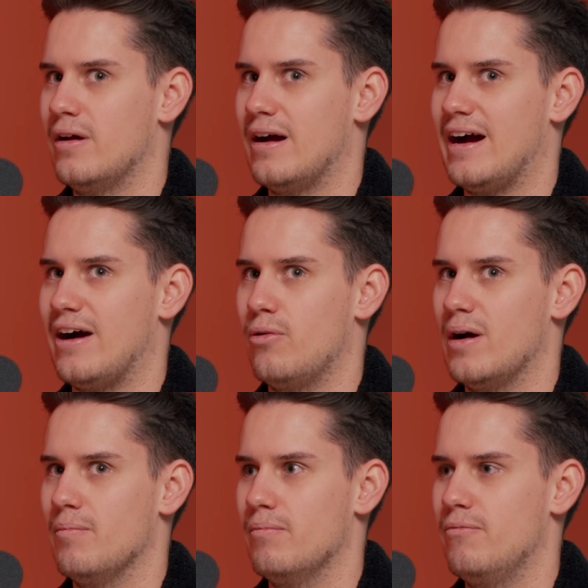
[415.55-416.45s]
how
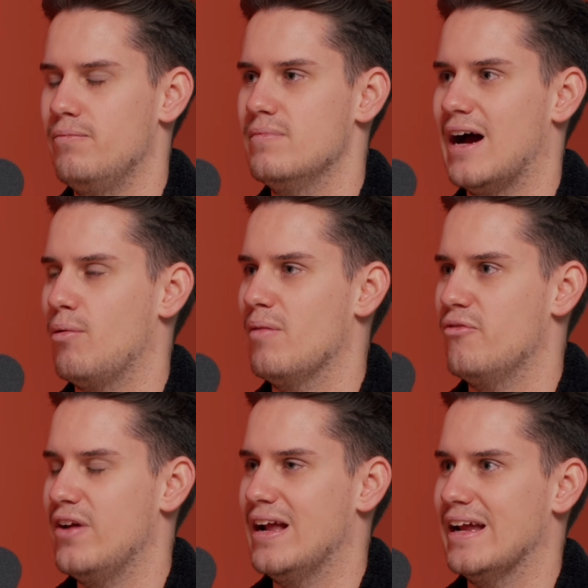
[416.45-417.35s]
I'm
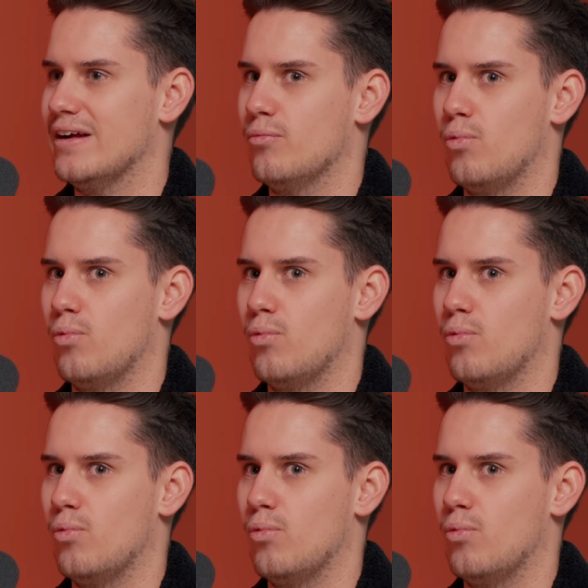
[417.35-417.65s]
feeling,